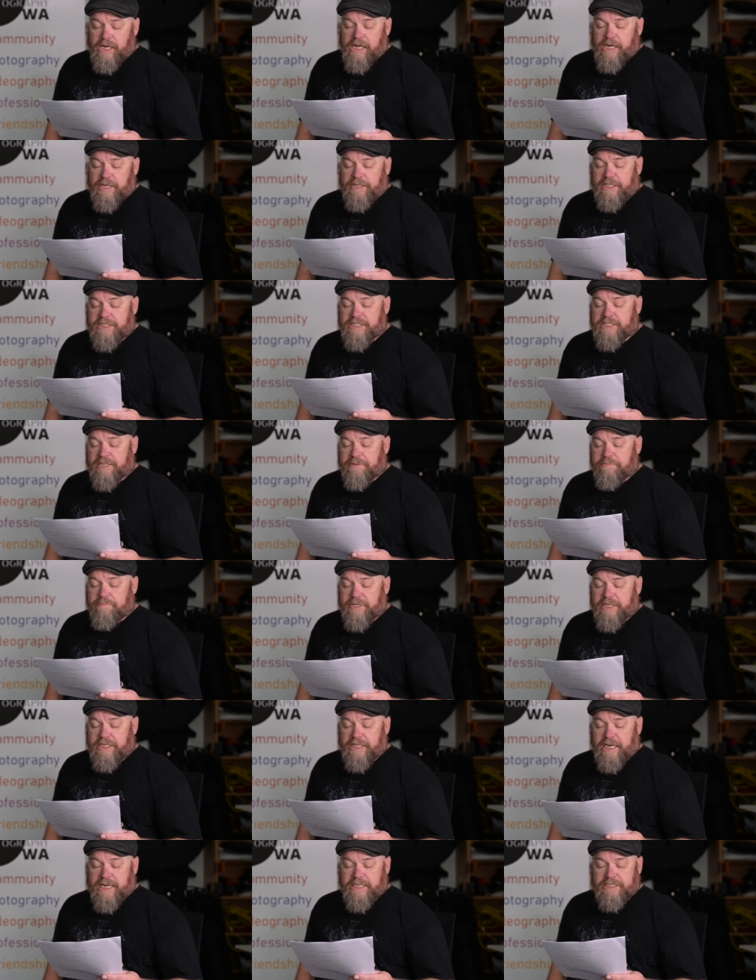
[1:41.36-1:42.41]
This can
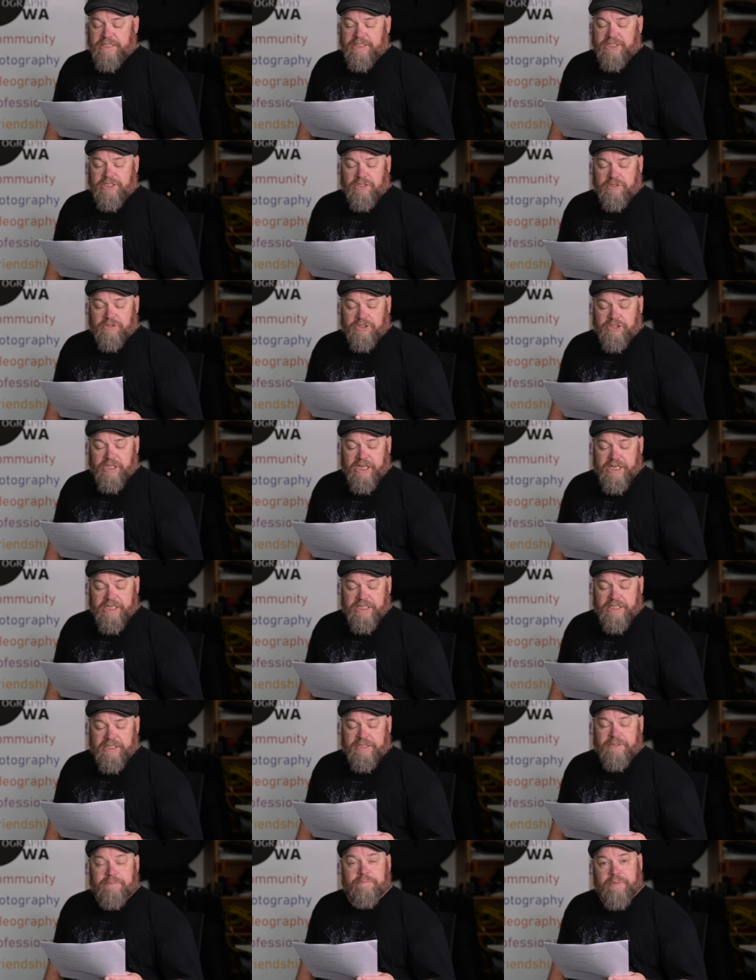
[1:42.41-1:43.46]
be as a sole
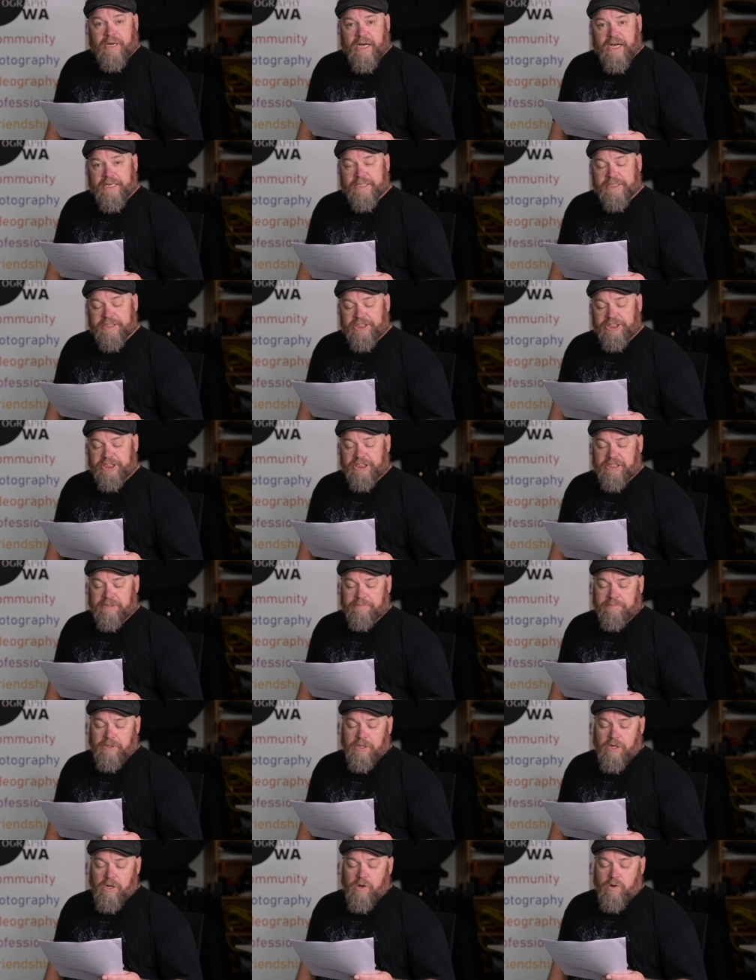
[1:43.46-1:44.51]
trader, partnership,
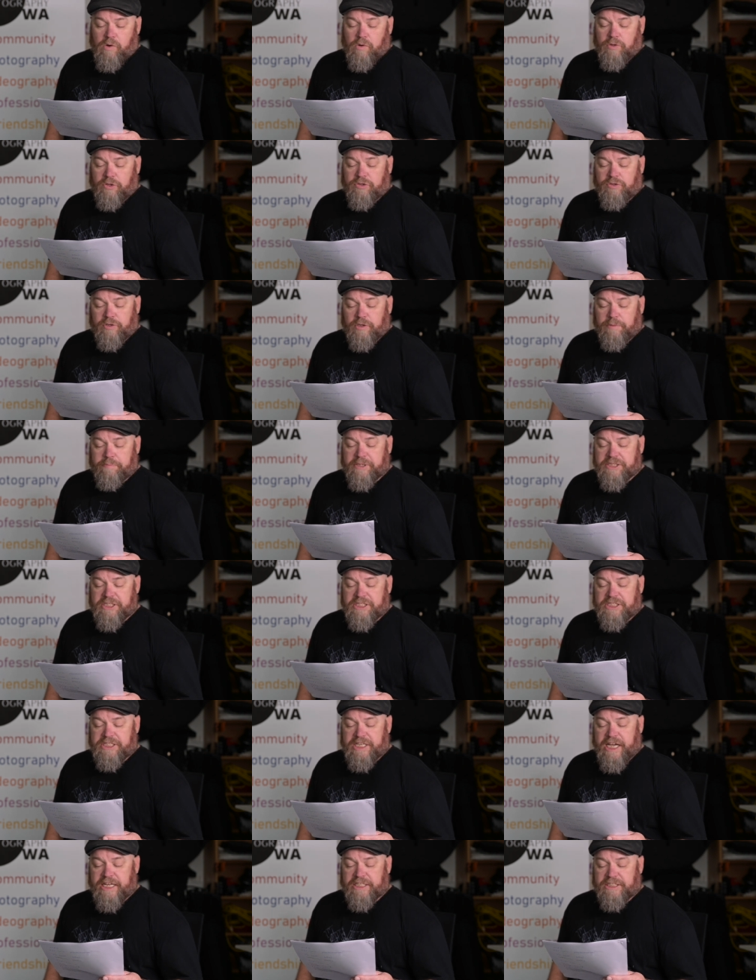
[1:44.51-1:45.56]
or through a
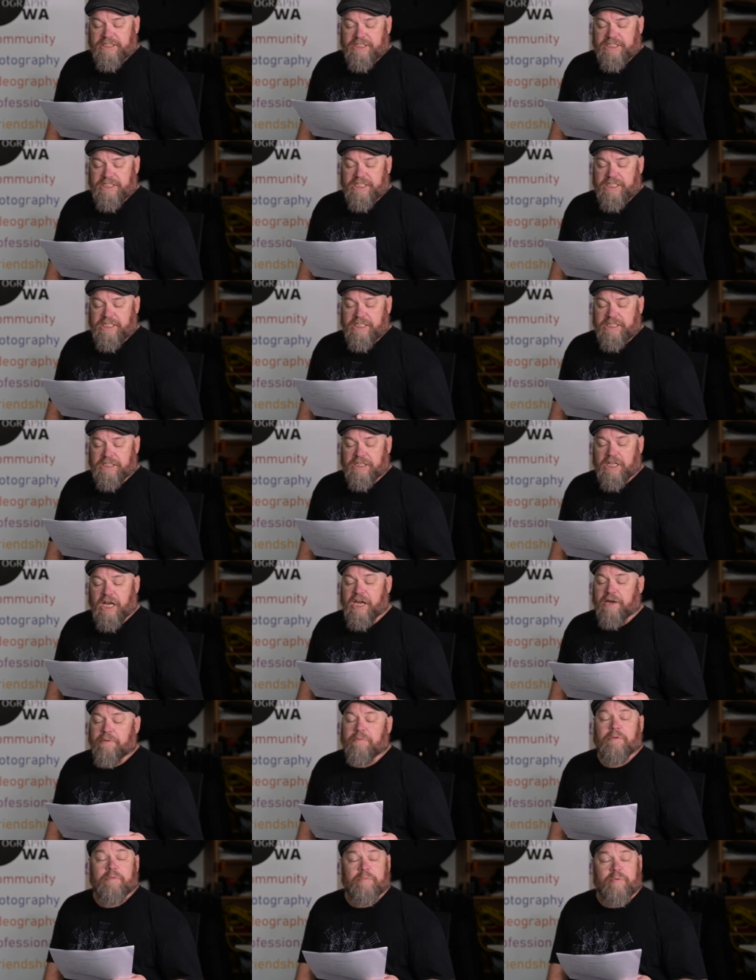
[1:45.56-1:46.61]
business entity like a
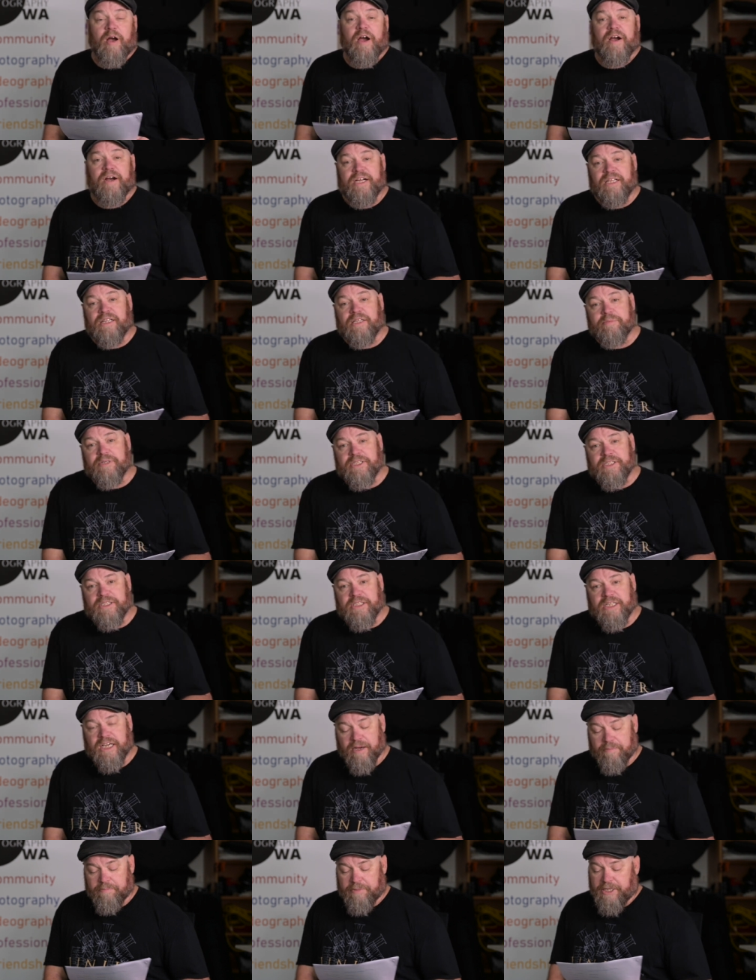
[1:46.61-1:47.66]
proprietary limited
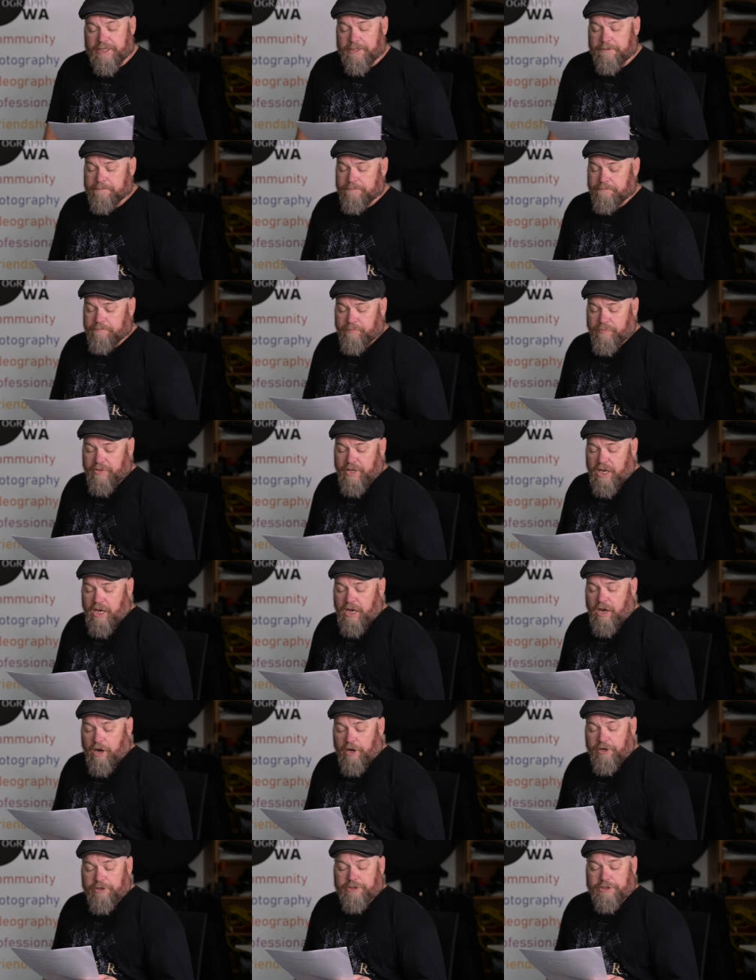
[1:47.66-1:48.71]
company,
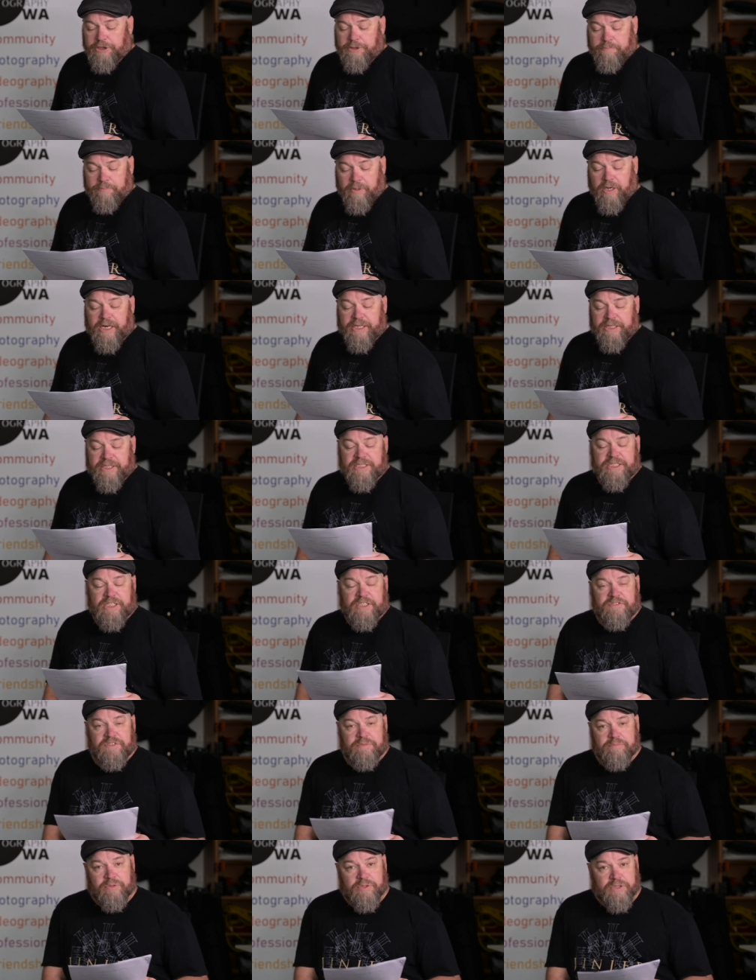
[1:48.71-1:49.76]
owned by the
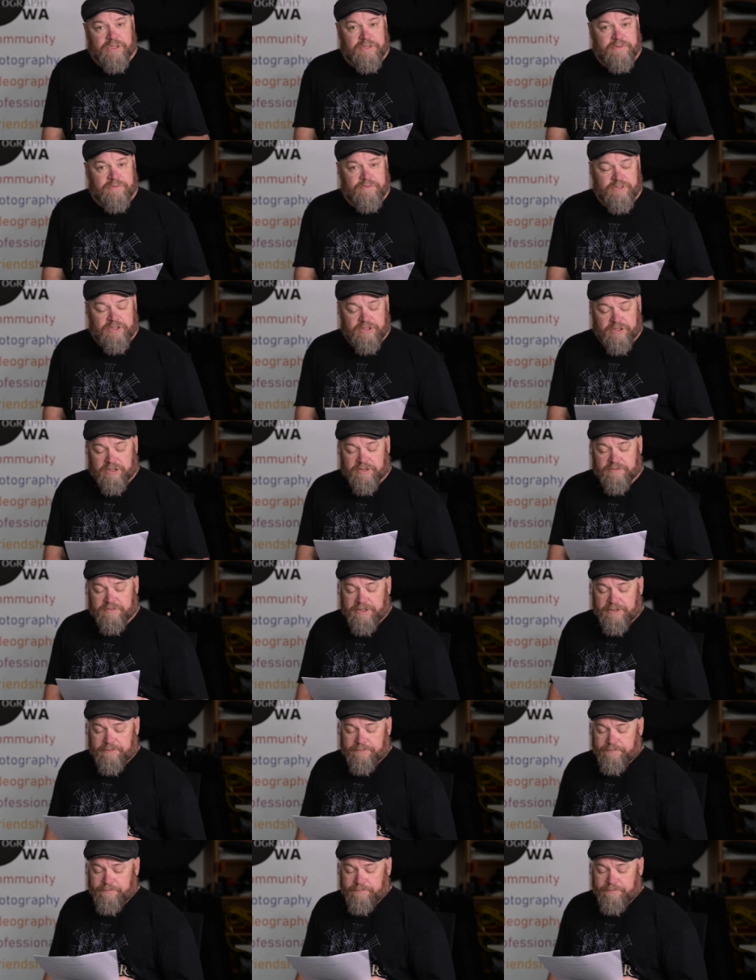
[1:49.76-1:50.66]
self-employed photographer.